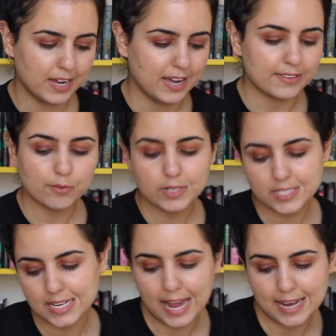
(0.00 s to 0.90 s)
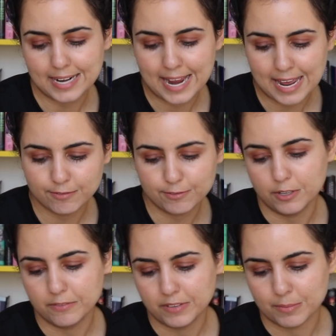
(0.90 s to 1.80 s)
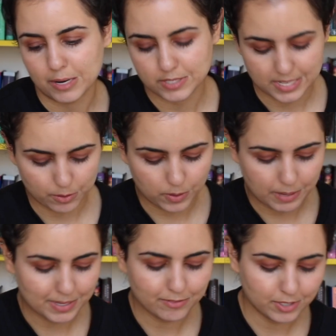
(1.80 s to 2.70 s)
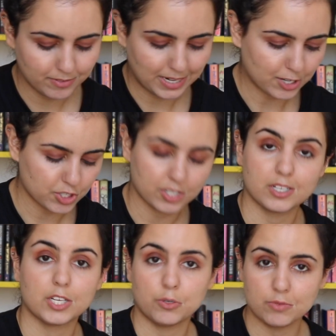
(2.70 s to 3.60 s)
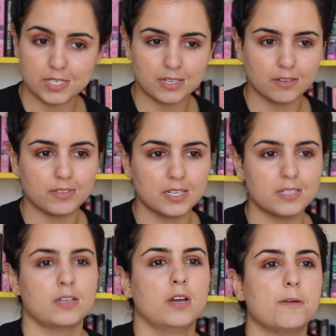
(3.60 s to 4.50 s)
And then once I had a handful of them, I was like, well, I'm never even actually going to use any of these.